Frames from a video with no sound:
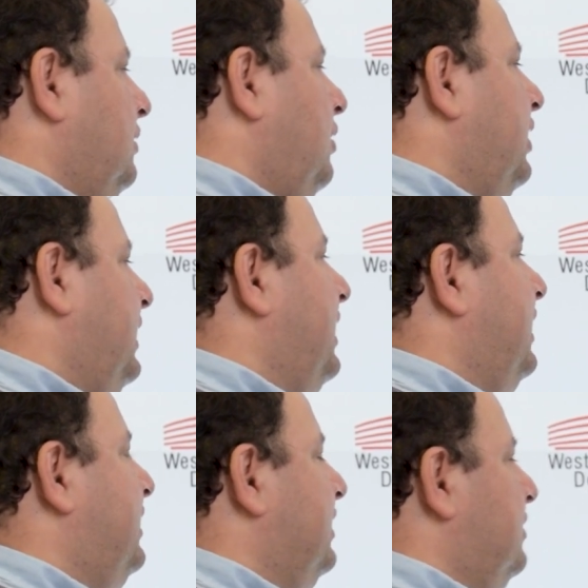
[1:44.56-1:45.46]
okay, I
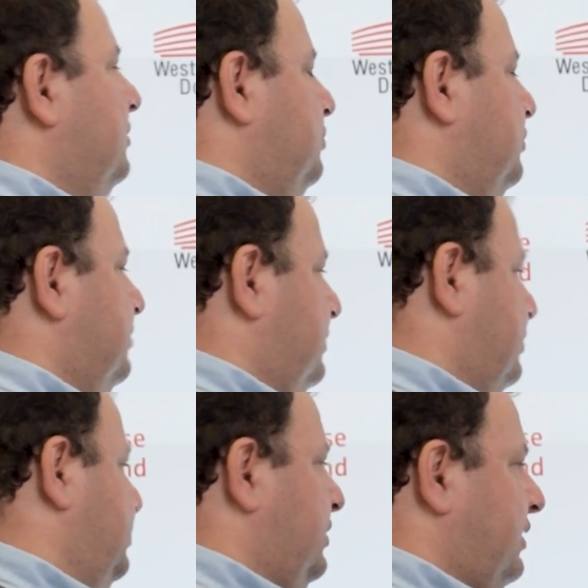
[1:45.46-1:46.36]
can
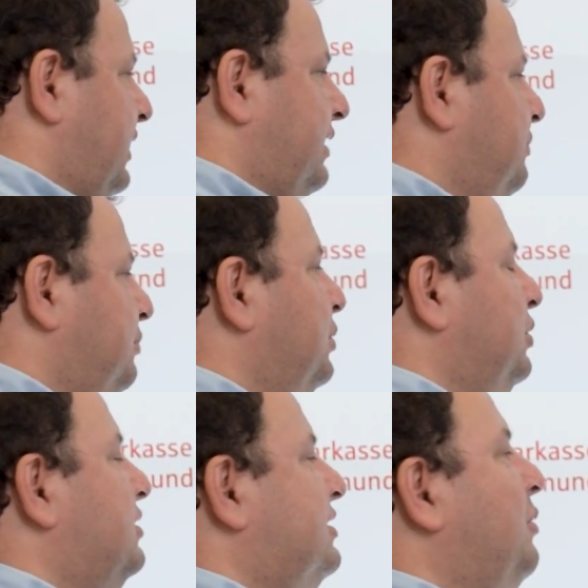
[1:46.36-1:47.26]
like put
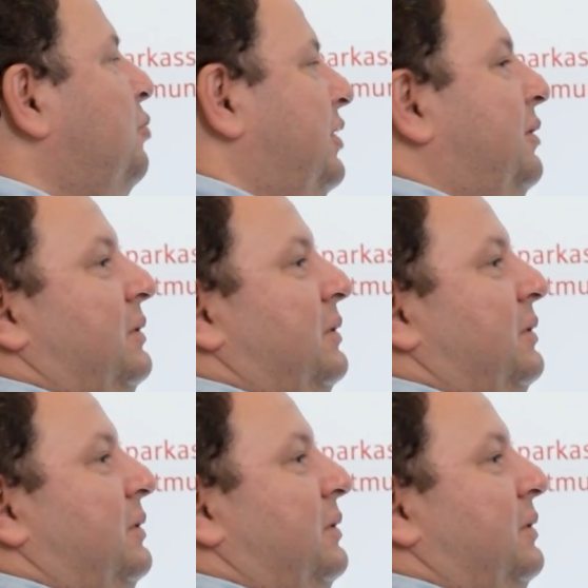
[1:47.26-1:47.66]
it somewhere,